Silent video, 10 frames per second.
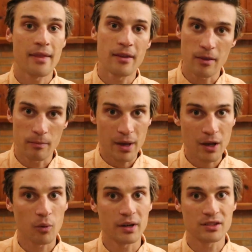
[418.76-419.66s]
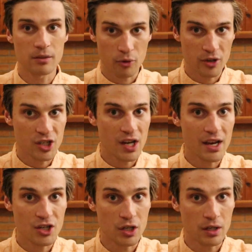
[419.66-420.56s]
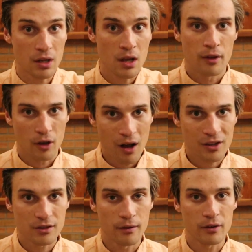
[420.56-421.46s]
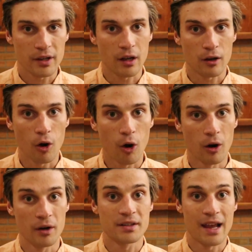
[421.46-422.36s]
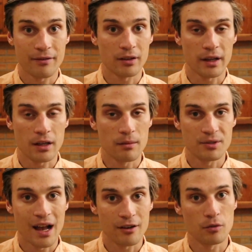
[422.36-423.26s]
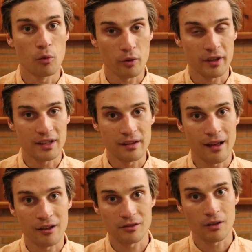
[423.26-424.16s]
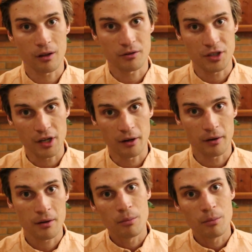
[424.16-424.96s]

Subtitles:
and then the big one is depreciation, the cost of owning a car definitely comes out to more than $10,000 a year.